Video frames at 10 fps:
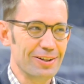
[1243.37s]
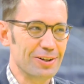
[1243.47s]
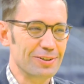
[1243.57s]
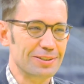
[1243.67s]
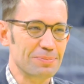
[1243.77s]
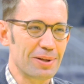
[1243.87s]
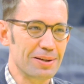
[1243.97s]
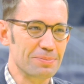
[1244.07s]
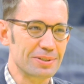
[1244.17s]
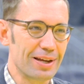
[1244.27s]
you know,
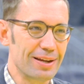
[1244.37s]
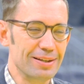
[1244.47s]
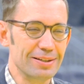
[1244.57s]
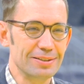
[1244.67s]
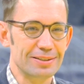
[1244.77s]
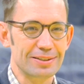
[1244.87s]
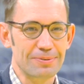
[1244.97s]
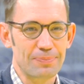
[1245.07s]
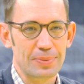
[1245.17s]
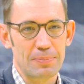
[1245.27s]
sometimes ideas
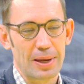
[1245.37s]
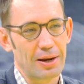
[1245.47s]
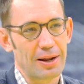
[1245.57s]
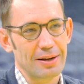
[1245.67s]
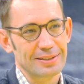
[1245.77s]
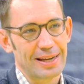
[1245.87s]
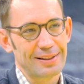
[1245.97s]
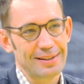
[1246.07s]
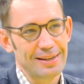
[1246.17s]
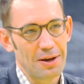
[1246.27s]
pan out
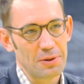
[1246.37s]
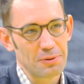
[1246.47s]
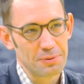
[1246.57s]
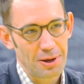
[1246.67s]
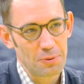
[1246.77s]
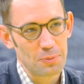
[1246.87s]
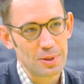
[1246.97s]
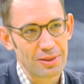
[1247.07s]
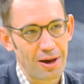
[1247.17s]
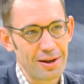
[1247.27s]
exactly how, how we
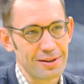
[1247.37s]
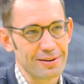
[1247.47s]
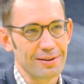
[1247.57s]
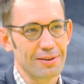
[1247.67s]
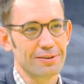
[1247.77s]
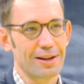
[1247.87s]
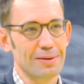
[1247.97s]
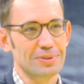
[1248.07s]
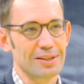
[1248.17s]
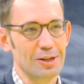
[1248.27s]
thought, and other
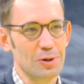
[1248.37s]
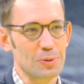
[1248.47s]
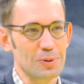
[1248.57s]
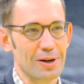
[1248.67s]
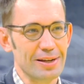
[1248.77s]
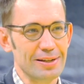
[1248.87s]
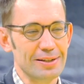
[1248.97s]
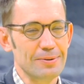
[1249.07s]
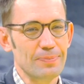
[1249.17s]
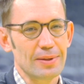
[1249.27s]
times they don't, right?
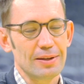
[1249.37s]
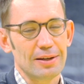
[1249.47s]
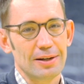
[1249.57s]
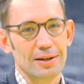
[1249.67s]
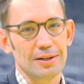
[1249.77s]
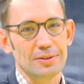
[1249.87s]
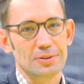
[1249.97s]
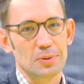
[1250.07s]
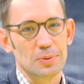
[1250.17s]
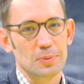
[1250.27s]
Uh,
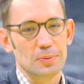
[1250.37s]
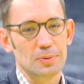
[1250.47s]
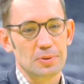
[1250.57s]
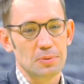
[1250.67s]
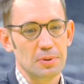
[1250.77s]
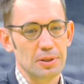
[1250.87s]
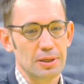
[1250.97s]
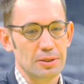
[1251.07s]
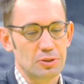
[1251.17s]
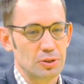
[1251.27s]
so, so
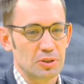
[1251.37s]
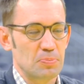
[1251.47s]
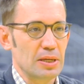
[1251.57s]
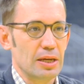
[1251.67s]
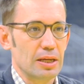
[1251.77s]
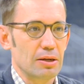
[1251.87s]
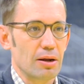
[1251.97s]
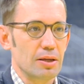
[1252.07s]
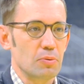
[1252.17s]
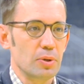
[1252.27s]
really it's just beginning,
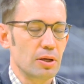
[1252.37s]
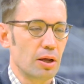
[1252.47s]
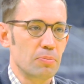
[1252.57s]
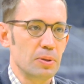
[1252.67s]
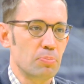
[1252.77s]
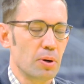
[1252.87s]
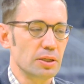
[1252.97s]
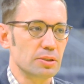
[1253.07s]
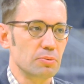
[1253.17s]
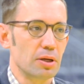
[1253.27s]
right? And we got to be
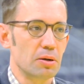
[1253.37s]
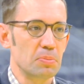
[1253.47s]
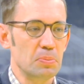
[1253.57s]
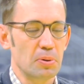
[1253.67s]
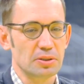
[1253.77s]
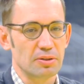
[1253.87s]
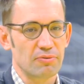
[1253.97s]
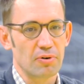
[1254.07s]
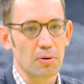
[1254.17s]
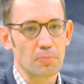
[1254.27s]
present. We got to be present
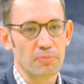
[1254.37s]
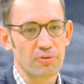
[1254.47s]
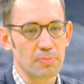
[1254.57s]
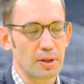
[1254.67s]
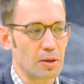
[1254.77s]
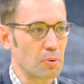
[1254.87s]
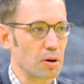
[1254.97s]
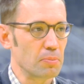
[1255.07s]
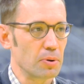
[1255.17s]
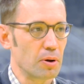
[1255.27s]
from, from day
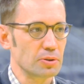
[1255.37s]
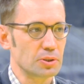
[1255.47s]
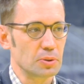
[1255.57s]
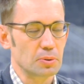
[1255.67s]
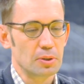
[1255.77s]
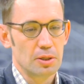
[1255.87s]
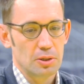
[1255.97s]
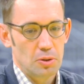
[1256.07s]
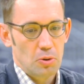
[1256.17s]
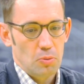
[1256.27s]
one, but also,
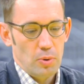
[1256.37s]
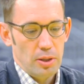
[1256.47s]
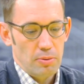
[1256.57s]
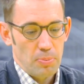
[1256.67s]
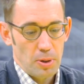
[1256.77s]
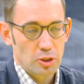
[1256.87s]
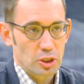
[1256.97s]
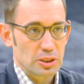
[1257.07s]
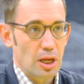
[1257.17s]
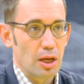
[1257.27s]
you know, when the
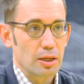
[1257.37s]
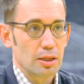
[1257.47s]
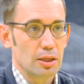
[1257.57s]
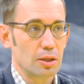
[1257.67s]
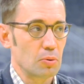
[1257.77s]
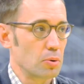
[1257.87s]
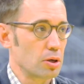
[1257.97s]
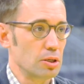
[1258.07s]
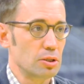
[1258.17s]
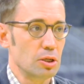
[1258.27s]
project's done and we're
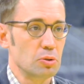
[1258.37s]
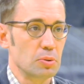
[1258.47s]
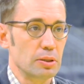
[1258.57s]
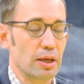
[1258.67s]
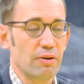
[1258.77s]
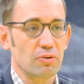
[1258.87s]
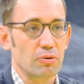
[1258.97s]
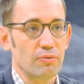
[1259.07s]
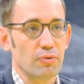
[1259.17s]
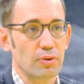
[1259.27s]
continuing, they have to
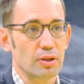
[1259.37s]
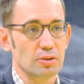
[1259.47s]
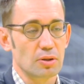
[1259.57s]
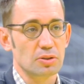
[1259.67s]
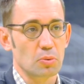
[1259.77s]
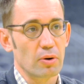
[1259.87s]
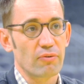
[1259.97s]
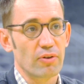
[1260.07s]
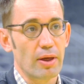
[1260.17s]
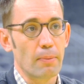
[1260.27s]
live with it. So it has to work
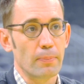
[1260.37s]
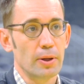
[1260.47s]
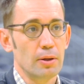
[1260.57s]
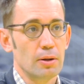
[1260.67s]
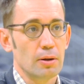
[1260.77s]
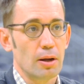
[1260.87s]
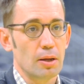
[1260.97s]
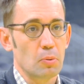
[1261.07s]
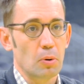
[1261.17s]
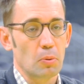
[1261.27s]
for them,
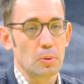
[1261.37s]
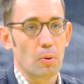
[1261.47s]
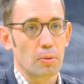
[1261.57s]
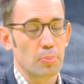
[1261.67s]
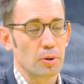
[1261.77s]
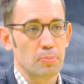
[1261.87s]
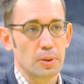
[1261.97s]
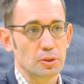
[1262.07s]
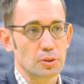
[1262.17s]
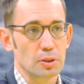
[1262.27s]
right? Well, we want a pretty
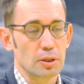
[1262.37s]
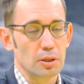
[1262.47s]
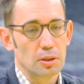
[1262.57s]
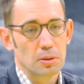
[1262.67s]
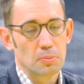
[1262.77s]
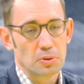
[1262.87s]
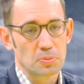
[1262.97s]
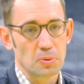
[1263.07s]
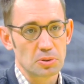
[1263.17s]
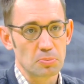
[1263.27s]
picture. Um, what's
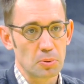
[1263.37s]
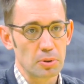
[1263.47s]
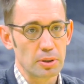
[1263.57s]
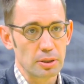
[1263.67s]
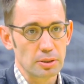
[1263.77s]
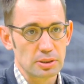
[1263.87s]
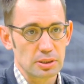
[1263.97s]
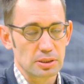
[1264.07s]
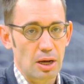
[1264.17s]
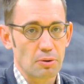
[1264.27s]
most important is,
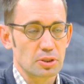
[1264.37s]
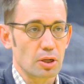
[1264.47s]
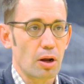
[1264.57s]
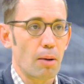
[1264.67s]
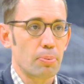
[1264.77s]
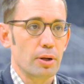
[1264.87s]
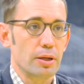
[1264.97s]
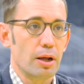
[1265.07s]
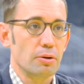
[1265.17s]
is how it's going to operate and